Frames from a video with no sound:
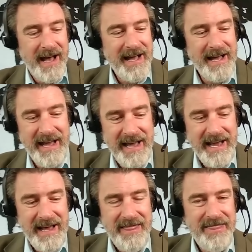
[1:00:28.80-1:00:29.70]
uh,
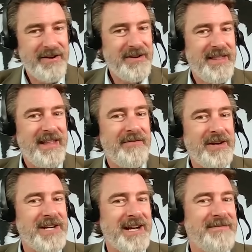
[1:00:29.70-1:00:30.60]
there, when
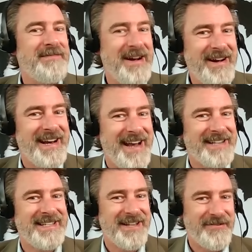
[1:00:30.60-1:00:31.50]
you're talking American
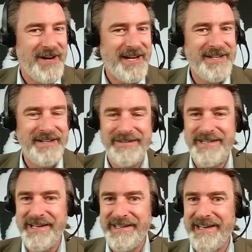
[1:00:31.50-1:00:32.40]
assets in Russia, you're
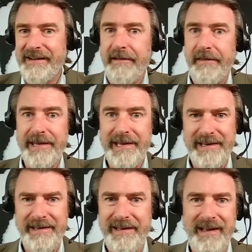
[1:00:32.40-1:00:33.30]
talking like the
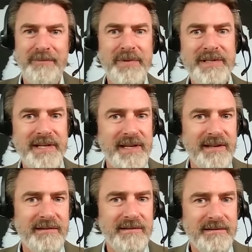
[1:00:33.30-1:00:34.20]
embassy?